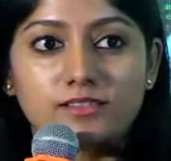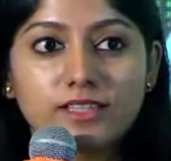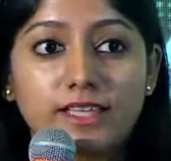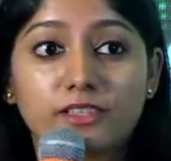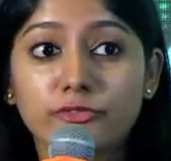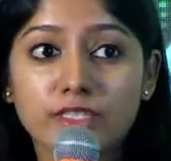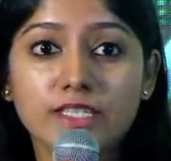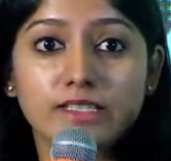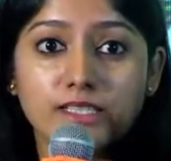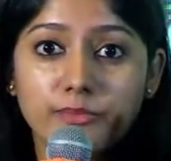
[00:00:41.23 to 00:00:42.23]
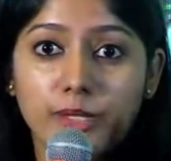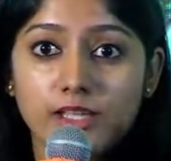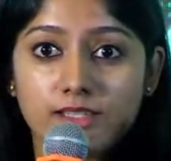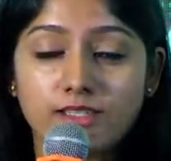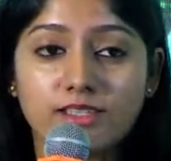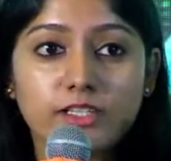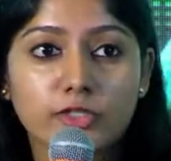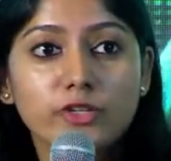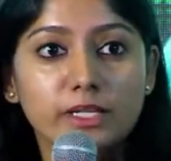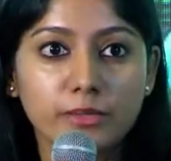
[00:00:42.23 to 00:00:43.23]
That the physical space is
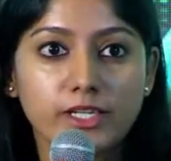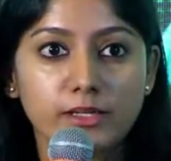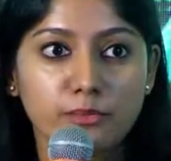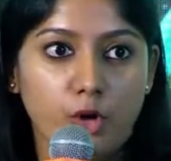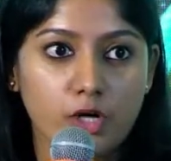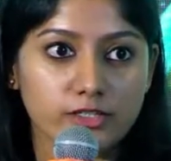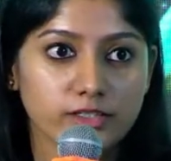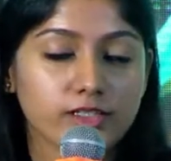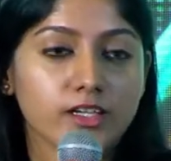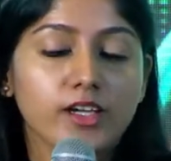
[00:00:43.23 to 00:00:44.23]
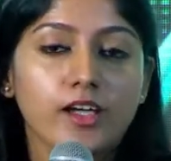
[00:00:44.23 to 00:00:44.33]
extremely important.